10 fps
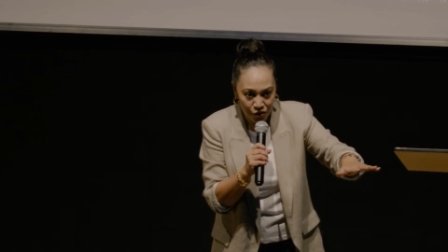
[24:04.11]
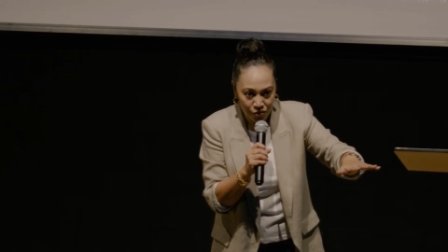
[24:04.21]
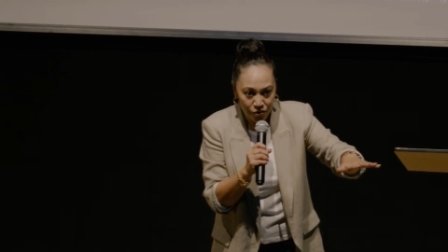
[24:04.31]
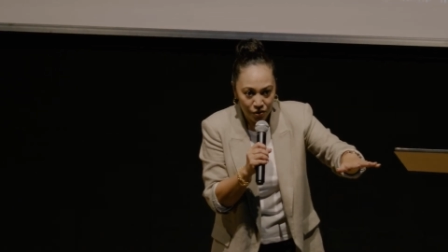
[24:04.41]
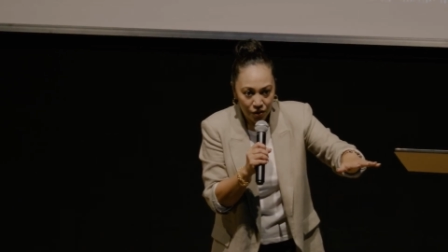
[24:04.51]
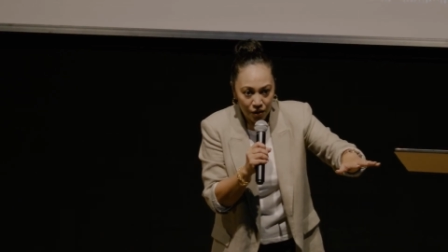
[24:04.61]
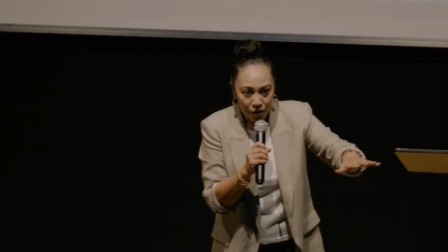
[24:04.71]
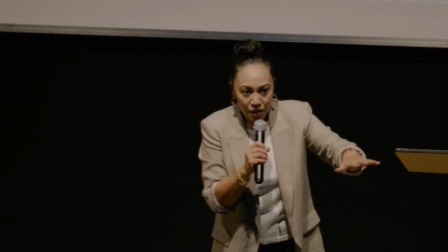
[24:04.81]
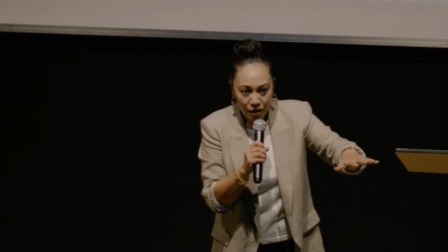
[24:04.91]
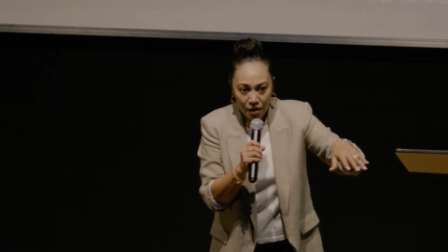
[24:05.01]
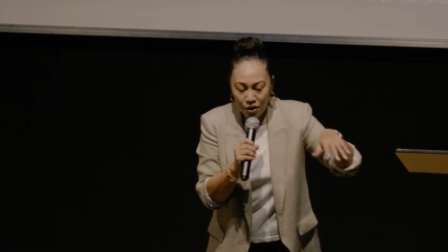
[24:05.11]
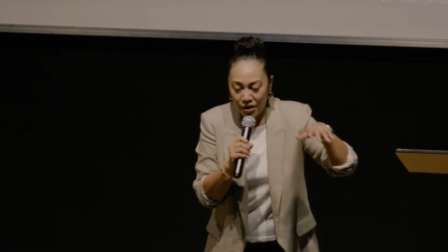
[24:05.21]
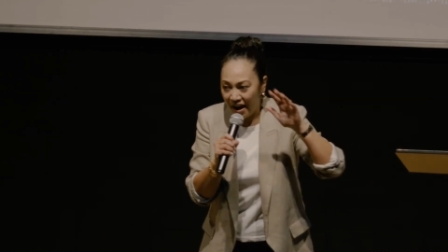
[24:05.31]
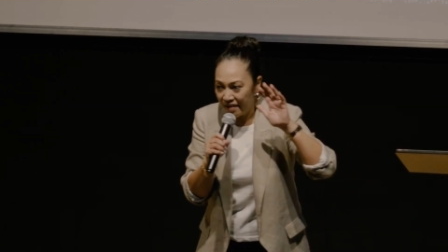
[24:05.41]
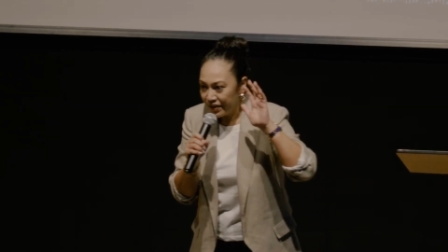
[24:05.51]
you. You
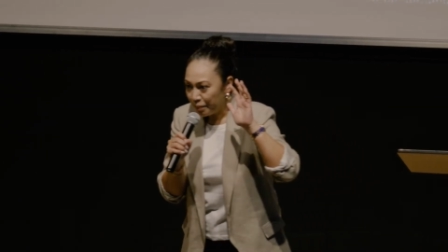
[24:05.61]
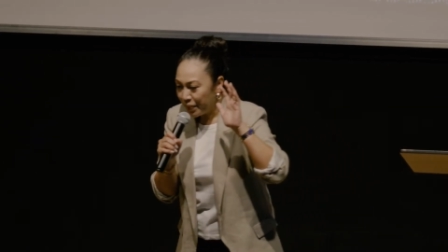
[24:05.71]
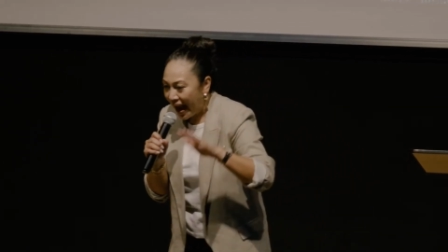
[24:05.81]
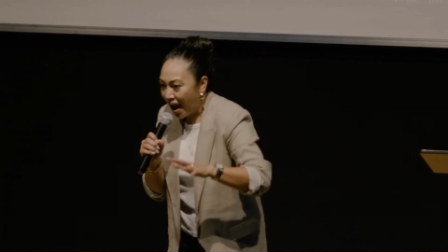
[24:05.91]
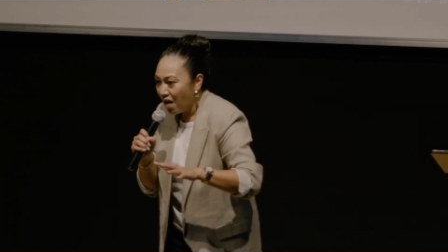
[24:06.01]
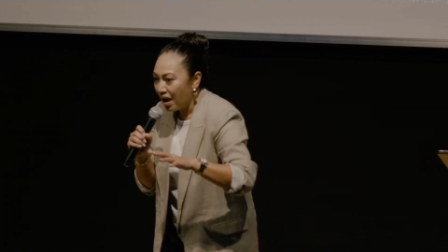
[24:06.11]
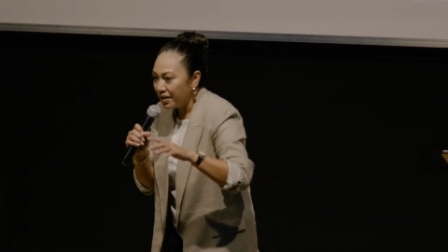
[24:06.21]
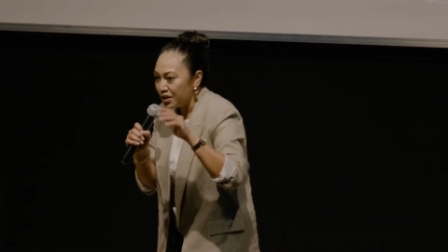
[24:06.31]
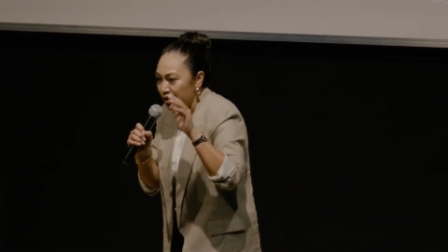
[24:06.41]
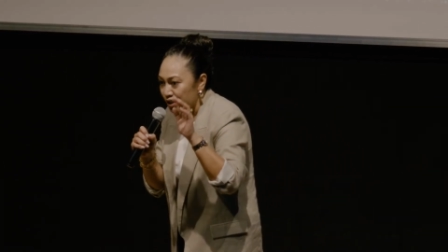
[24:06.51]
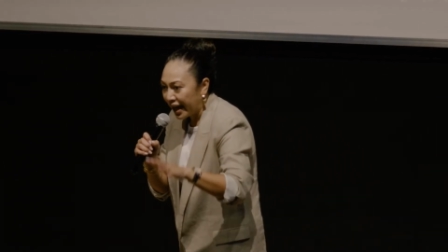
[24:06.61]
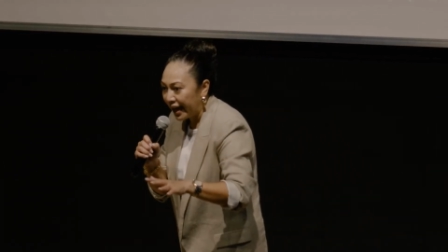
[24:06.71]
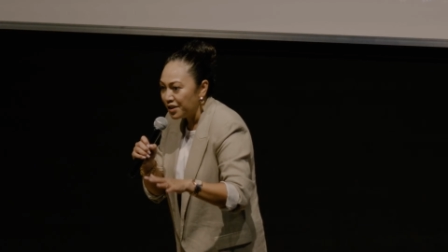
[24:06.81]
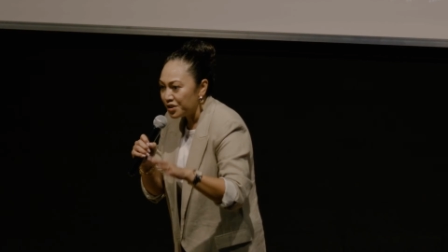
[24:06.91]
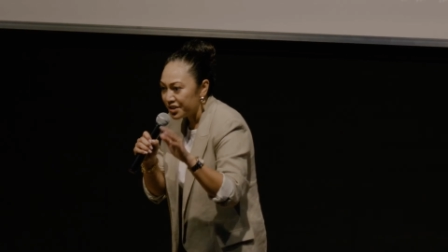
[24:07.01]
have the power to
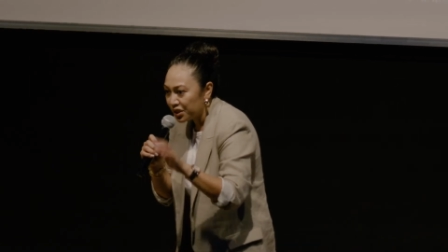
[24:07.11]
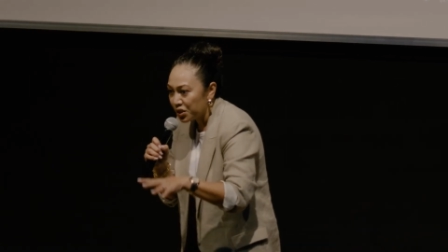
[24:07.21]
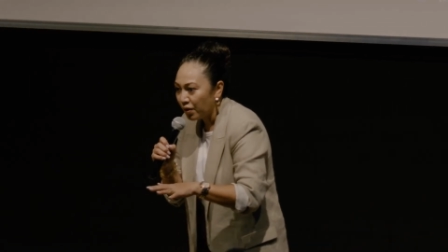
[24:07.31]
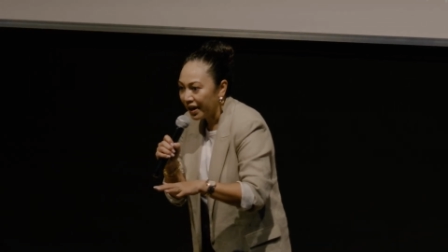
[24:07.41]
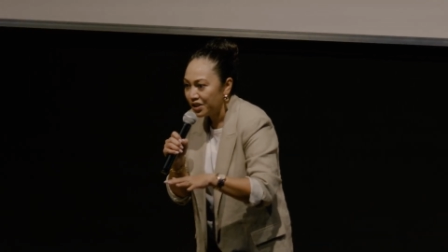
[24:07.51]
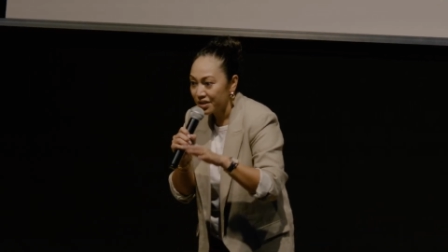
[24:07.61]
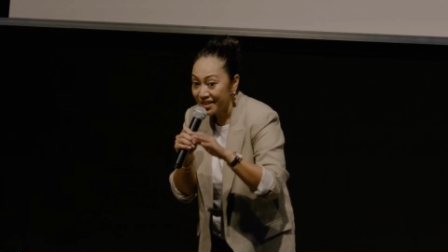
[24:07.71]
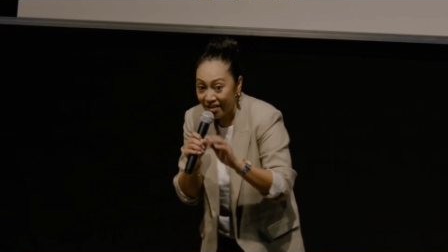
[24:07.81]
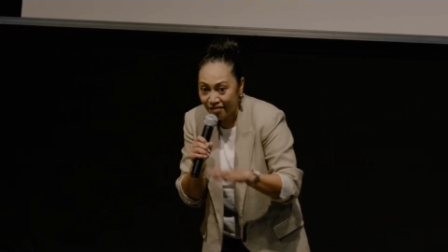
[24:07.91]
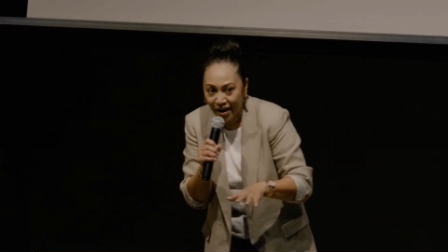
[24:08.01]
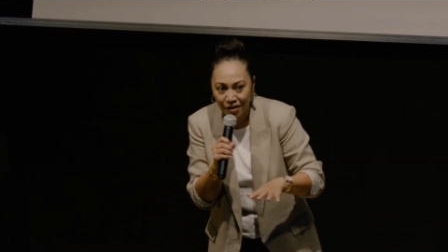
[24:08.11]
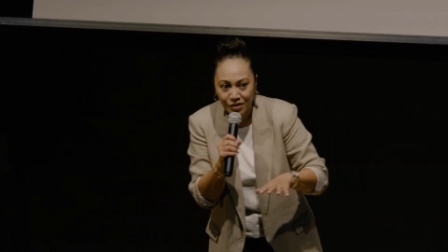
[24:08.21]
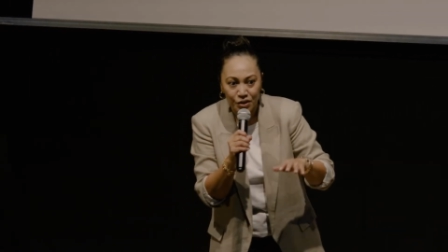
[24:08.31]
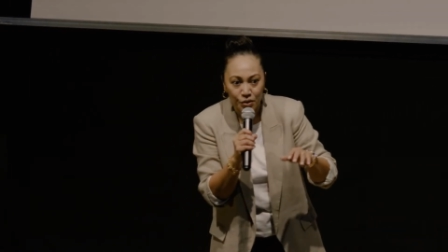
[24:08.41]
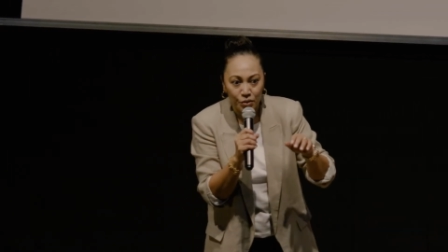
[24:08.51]
change situations
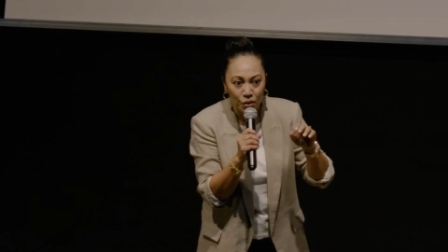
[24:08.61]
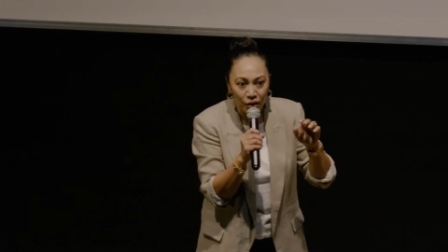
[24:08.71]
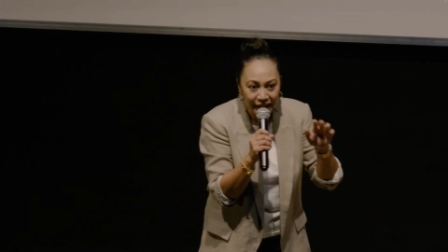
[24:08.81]
around you or